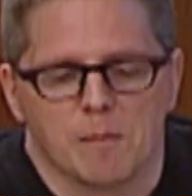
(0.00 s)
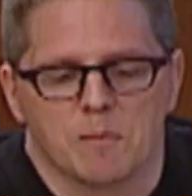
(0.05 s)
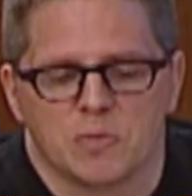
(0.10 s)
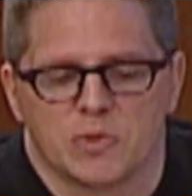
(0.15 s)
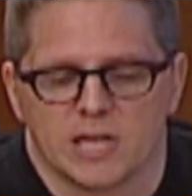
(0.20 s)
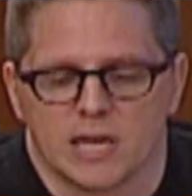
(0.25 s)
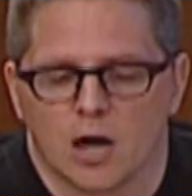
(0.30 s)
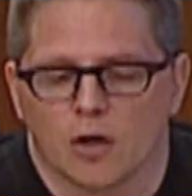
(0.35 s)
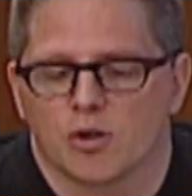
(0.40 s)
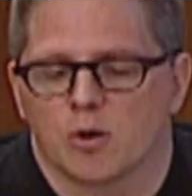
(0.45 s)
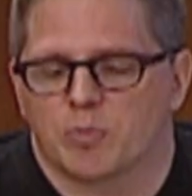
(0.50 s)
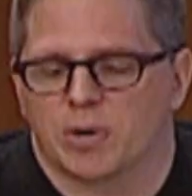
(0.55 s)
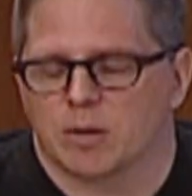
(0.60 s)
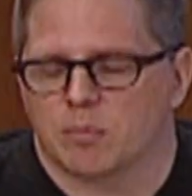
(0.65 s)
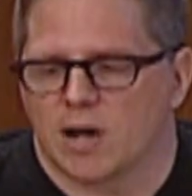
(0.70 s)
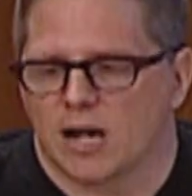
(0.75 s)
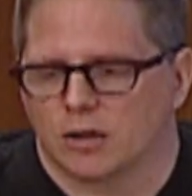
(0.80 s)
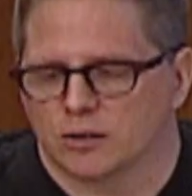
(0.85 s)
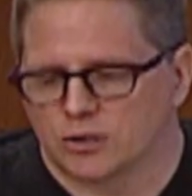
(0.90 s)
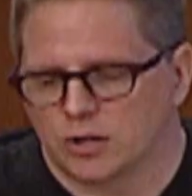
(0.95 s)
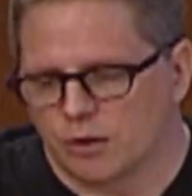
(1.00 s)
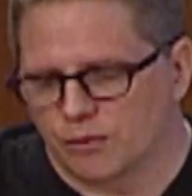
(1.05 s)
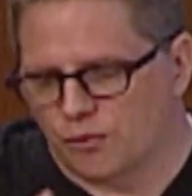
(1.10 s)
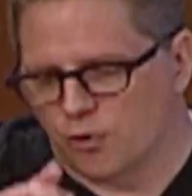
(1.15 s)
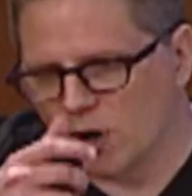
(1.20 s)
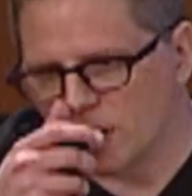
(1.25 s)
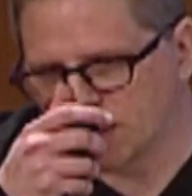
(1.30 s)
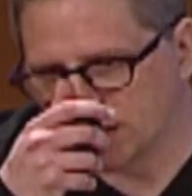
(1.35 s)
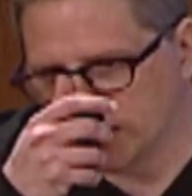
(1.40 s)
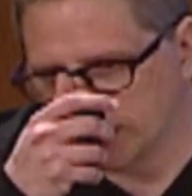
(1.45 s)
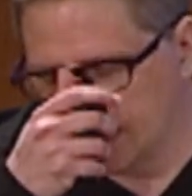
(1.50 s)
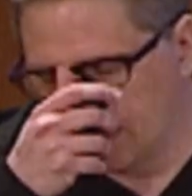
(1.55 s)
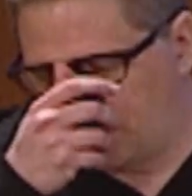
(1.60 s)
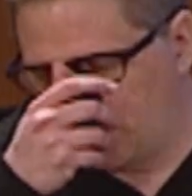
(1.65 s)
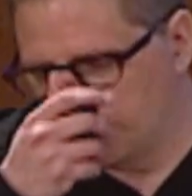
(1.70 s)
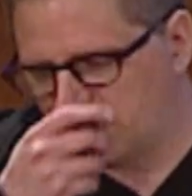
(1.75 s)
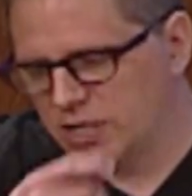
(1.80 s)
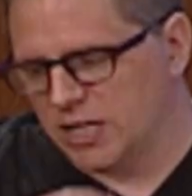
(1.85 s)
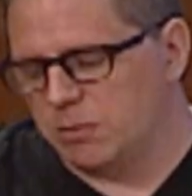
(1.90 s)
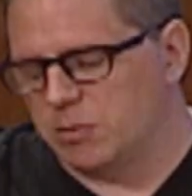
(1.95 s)
The other big milestone for us is, if
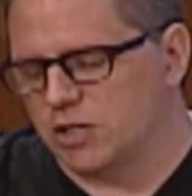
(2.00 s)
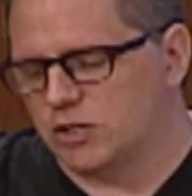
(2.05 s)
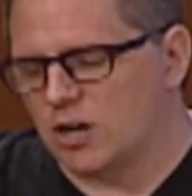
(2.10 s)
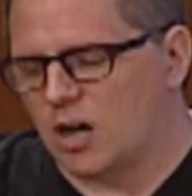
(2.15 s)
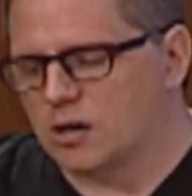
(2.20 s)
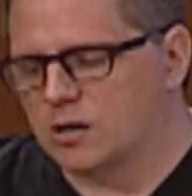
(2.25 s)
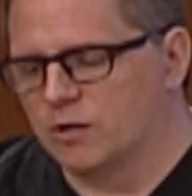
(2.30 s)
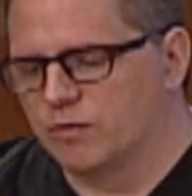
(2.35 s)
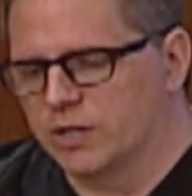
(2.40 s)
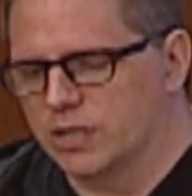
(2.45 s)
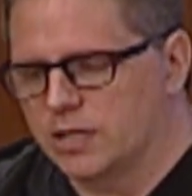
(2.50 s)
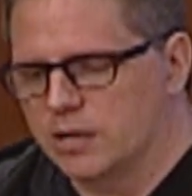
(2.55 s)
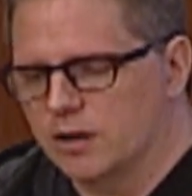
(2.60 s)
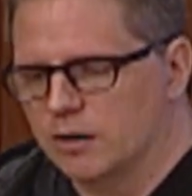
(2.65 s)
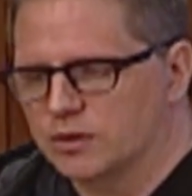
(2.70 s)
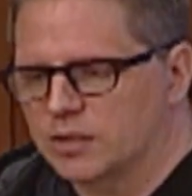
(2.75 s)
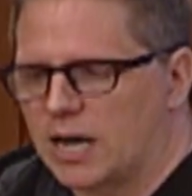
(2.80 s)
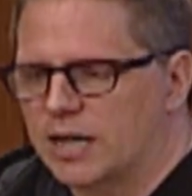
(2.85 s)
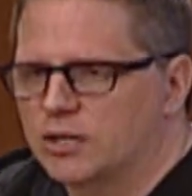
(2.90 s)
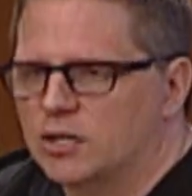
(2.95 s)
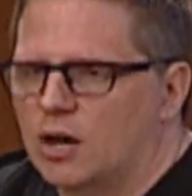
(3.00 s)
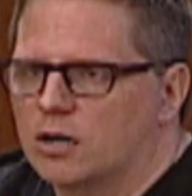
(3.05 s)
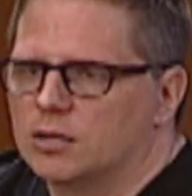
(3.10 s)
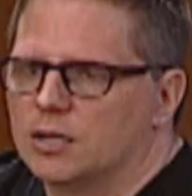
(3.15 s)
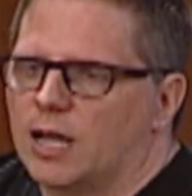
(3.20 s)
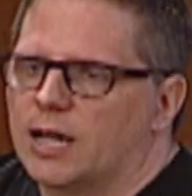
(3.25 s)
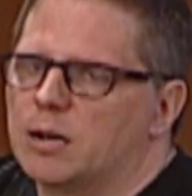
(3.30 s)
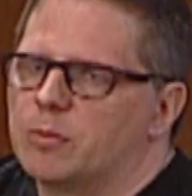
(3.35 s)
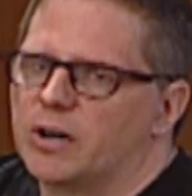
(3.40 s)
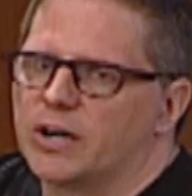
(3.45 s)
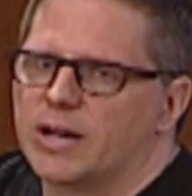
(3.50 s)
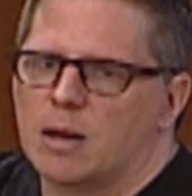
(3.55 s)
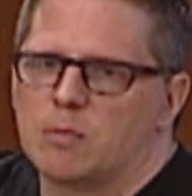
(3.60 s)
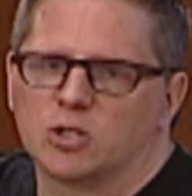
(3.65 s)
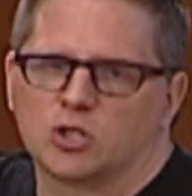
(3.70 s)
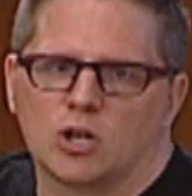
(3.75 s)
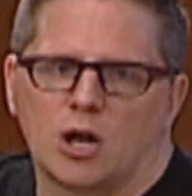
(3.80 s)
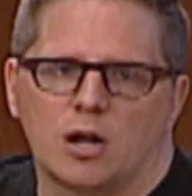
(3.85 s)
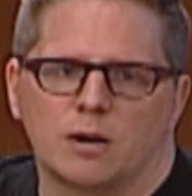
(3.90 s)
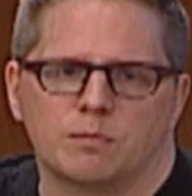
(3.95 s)
you've seen me talk over the years, I talk a lot about
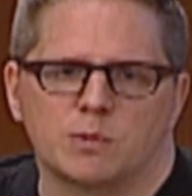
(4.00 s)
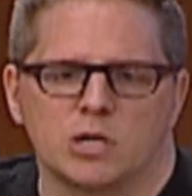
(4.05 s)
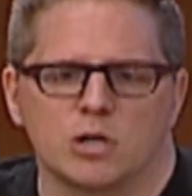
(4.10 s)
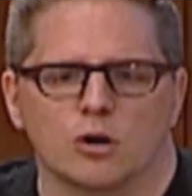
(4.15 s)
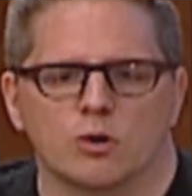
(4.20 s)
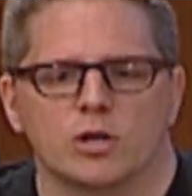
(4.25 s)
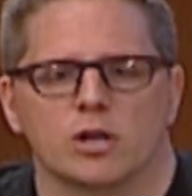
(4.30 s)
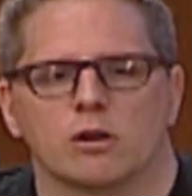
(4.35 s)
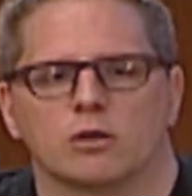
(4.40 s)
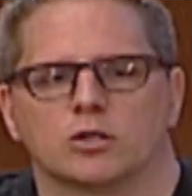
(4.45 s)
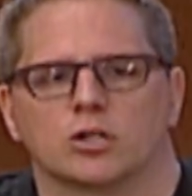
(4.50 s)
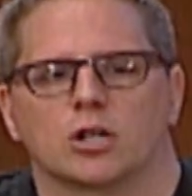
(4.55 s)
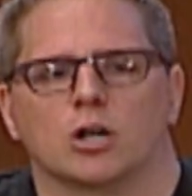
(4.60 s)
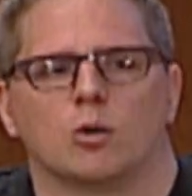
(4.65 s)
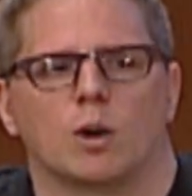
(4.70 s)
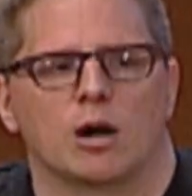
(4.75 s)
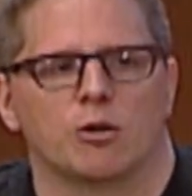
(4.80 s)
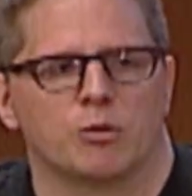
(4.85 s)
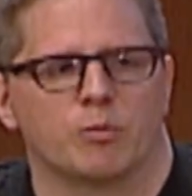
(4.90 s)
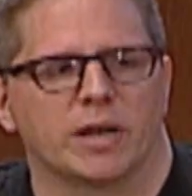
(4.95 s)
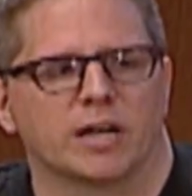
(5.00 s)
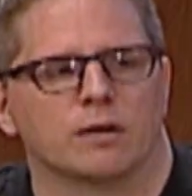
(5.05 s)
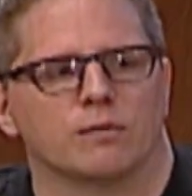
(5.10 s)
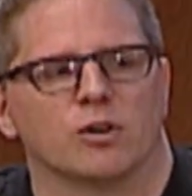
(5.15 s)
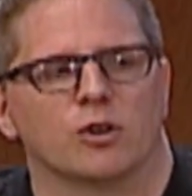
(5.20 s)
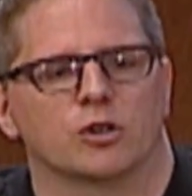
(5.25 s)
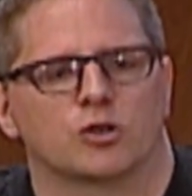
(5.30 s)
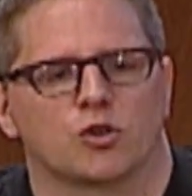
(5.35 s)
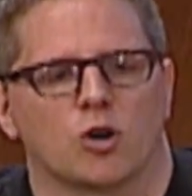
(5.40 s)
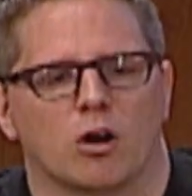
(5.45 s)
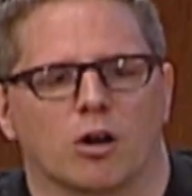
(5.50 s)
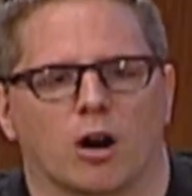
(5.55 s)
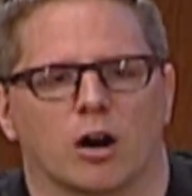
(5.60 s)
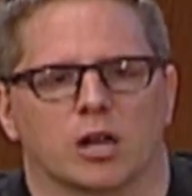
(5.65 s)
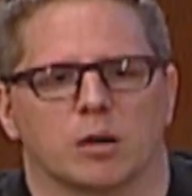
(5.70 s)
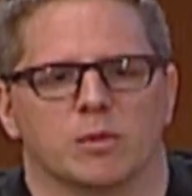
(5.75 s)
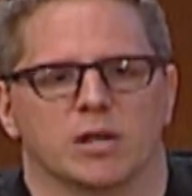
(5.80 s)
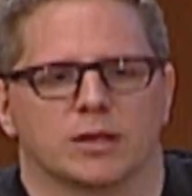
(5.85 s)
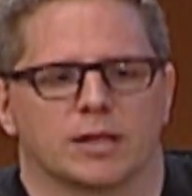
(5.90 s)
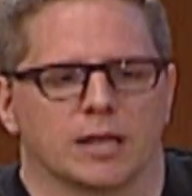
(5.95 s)
Amazon. Years ago, I would make a very strong
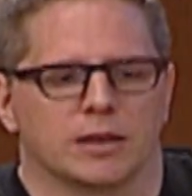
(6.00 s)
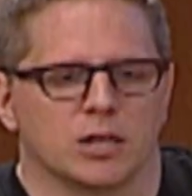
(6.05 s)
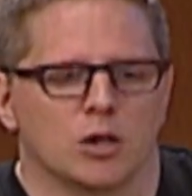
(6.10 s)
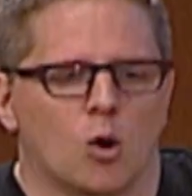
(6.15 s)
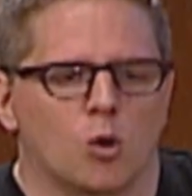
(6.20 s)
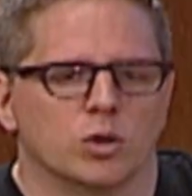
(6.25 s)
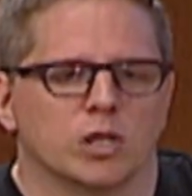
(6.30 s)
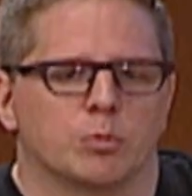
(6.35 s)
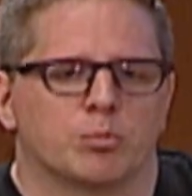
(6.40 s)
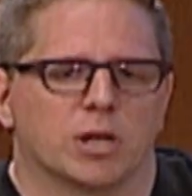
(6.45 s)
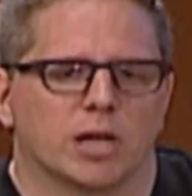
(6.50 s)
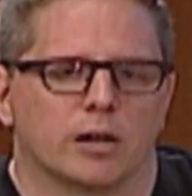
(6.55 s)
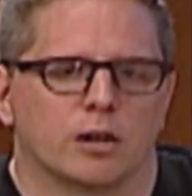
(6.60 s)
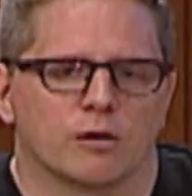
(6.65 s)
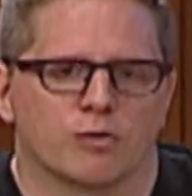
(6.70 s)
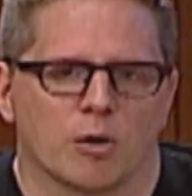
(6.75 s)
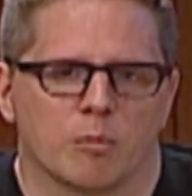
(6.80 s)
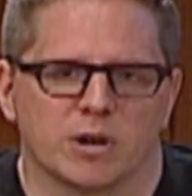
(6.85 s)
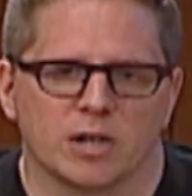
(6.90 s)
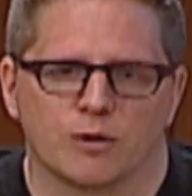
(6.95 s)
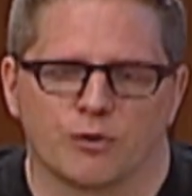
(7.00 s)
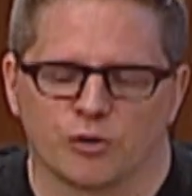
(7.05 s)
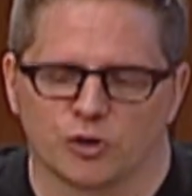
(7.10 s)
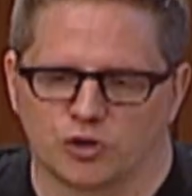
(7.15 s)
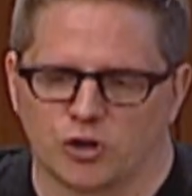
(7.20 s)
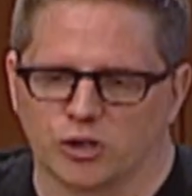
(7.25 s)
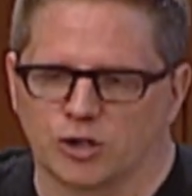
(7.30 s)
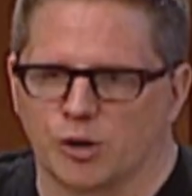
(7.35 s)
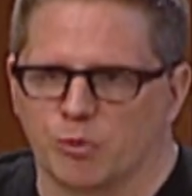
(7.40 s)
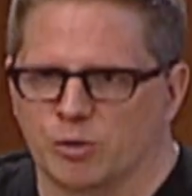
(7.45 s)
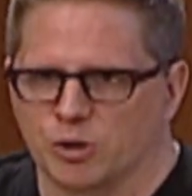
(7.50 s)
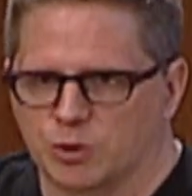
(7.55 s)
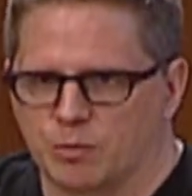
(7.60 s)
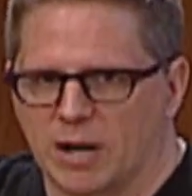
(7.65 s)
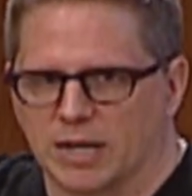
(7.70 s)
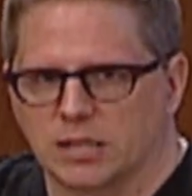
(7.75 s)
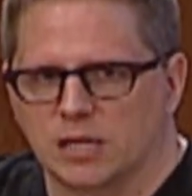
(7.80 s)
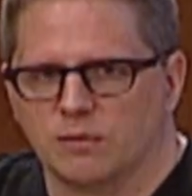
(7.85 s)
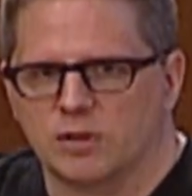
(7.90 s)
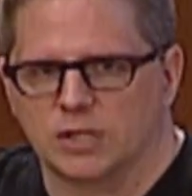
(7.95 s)
argument that the only player from an infrastructure
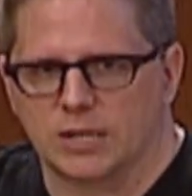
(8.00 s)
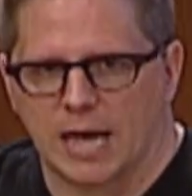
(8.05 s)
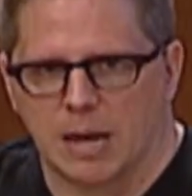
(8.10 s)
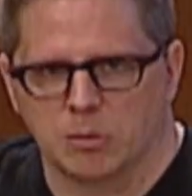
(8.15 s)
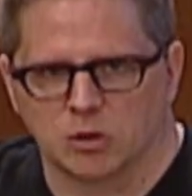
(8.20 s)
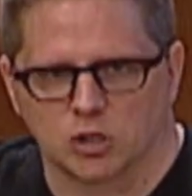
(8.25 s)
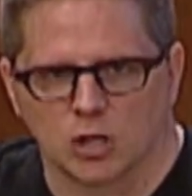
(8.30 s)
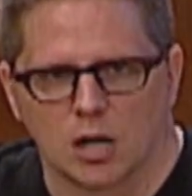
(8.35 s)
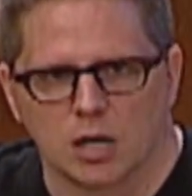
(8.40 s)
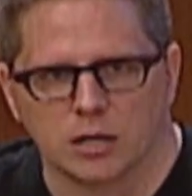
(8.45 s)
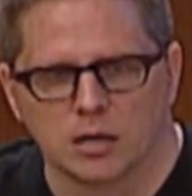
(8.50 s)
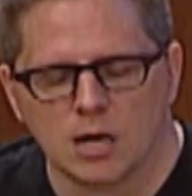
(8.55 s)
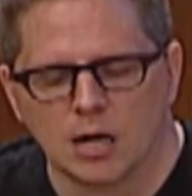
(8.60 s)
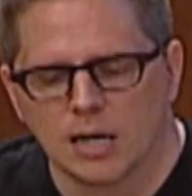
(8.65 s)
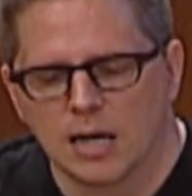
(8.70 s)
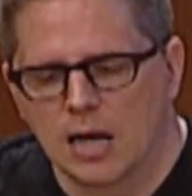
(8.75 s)
perspective is Amazon.